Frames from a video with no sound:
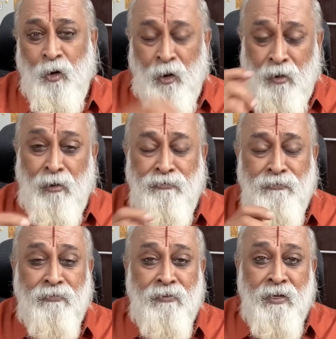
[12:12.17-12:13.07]

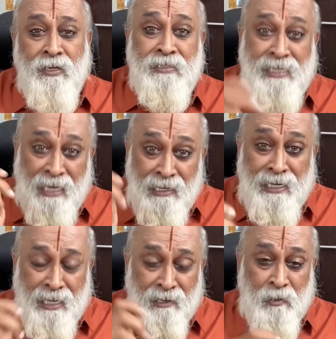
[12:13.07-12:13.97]
of the
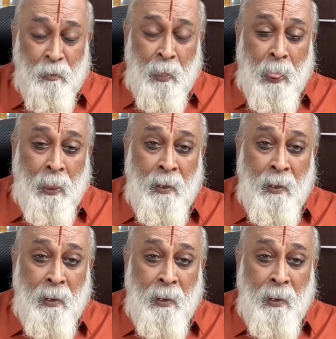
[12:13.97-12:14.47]
elder